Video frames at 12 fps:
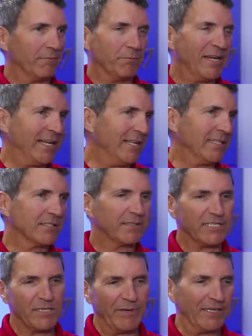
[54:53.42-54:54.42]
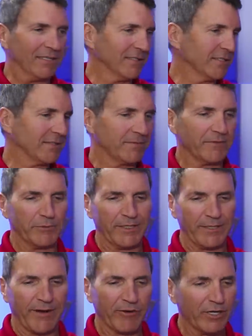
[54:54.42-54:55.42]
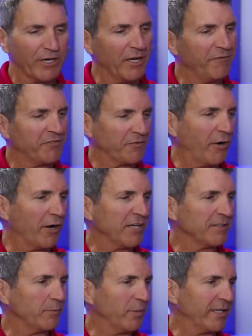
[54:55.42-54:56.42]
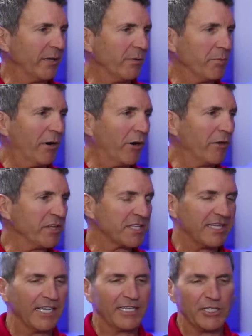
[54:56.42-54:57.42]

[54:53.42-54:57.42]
meetings, emails, whatever, as far as can we borrow this thing?